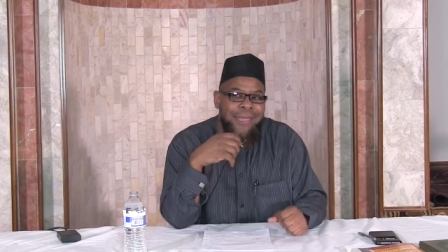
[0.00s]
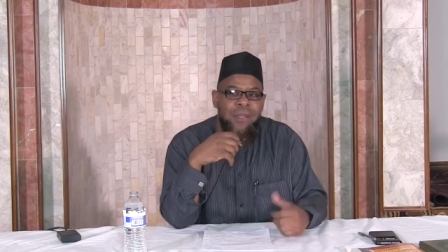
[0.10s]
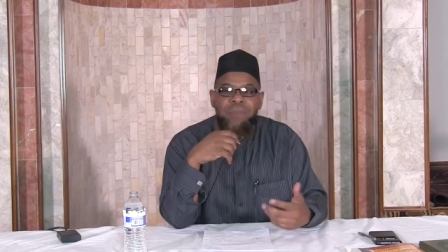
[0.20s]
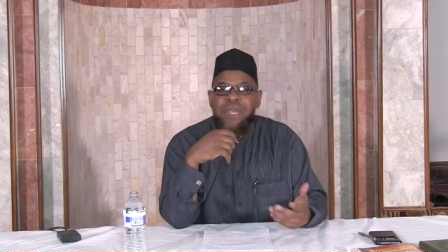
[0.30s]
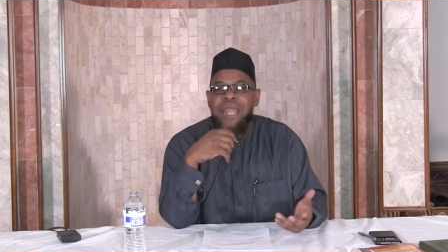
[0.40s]

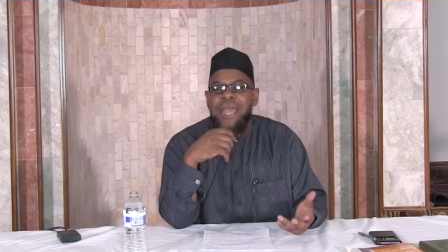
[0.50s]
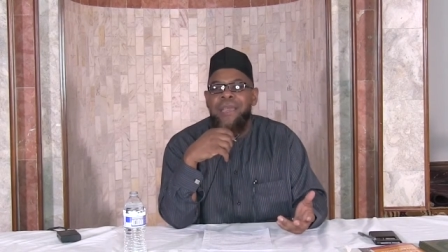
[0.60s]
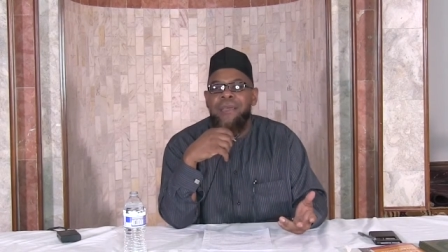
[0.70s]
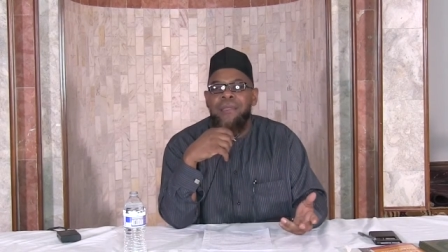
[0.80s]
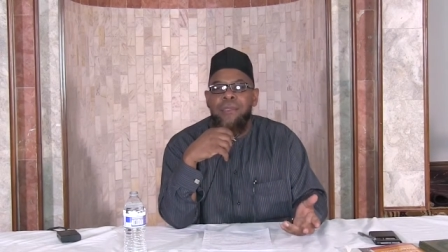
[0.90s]
It will be
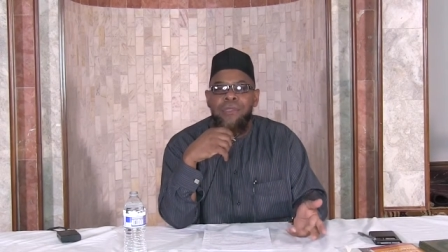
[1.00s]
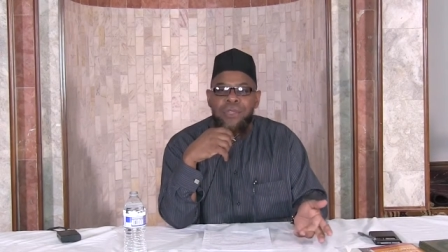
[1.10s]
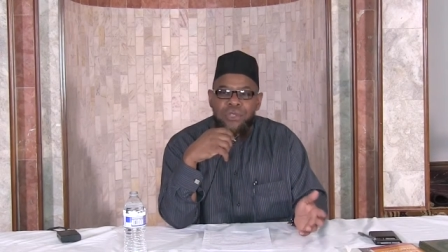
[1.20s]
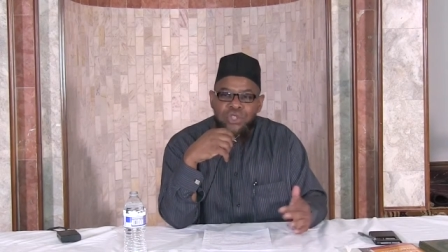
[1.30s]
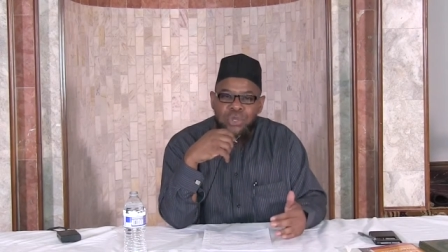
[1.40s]

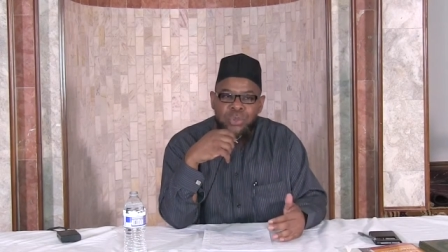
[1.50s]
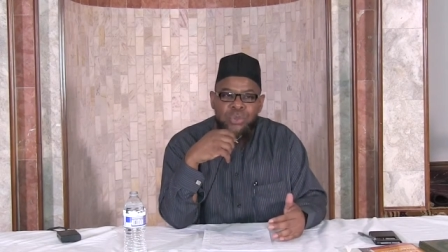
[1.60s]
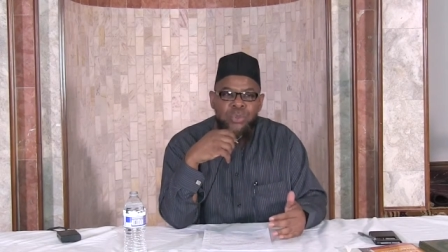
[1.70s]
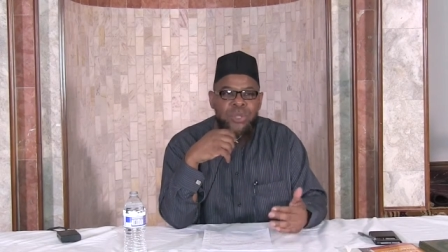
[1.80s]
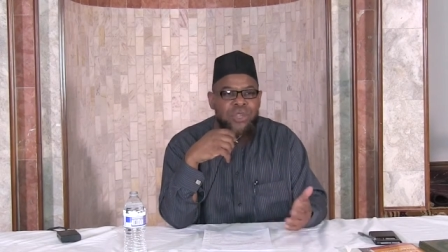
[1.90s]
like the
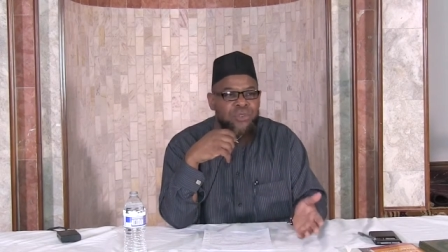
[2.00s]
Jew,